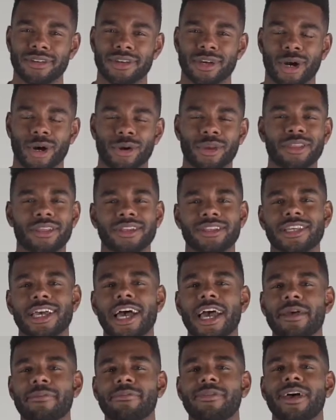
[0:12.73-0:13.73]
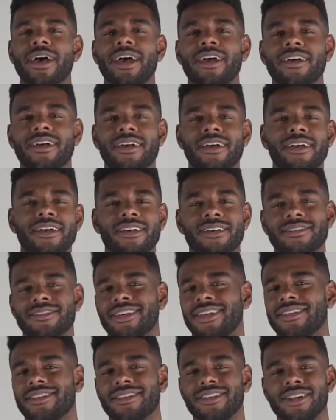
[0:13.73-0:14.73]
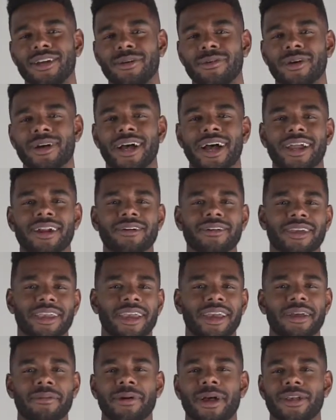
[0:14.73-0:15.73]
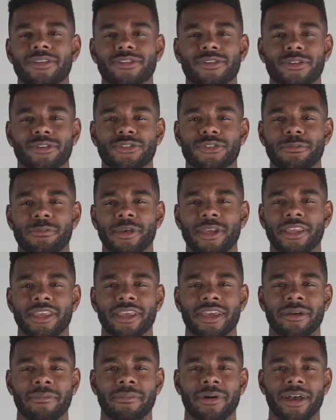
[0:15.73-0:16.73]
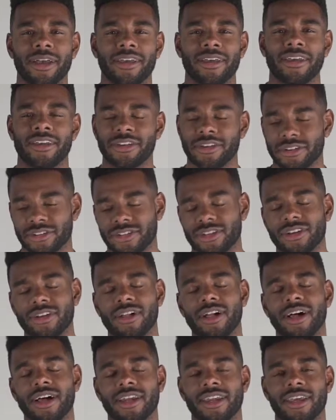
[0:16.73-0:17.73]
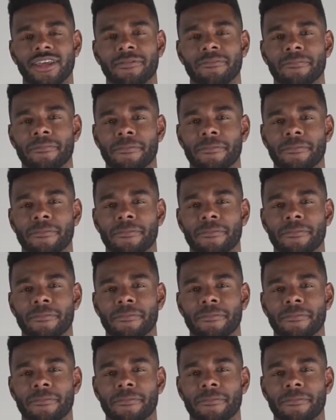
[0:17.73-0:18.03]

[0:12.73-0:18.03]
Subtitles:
Or are you the type that says, you know what, I don't care about social media, but you're still on it.